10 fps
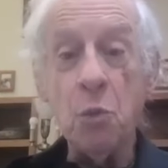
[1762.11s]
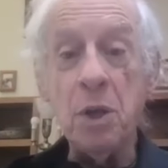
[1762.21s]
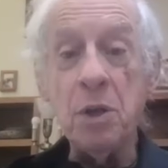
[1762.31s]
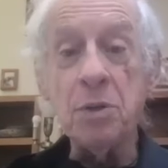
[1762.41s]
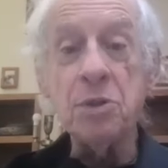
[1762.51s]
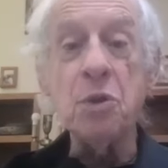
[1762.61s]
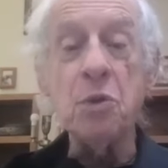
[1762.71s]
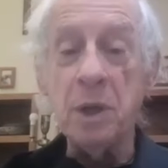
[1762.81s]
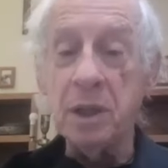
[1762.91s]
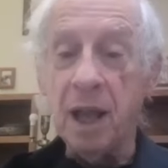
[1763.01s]
readers who
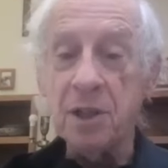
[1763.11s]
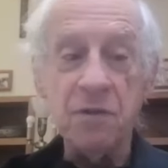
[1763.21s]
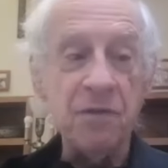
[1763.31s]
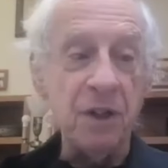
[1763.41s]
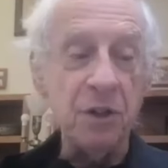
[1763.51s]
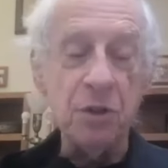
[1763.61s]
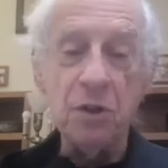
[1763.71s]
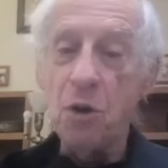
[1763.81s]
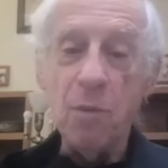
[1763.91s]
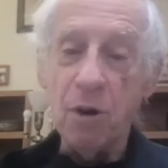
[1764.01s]
read lots of fiction
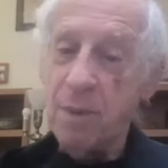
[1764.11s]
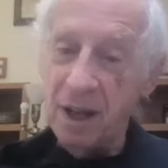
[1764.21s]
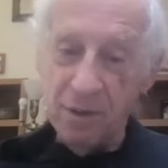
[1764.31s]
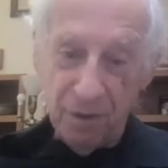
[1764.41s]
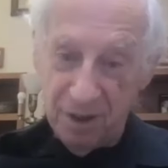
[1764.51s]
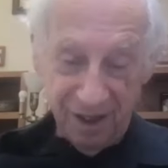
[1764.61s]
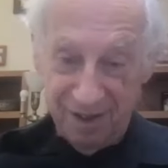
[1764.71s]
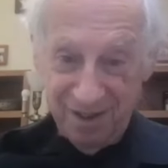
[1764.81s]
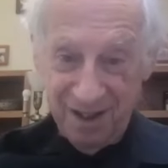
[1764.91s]
know more about everything.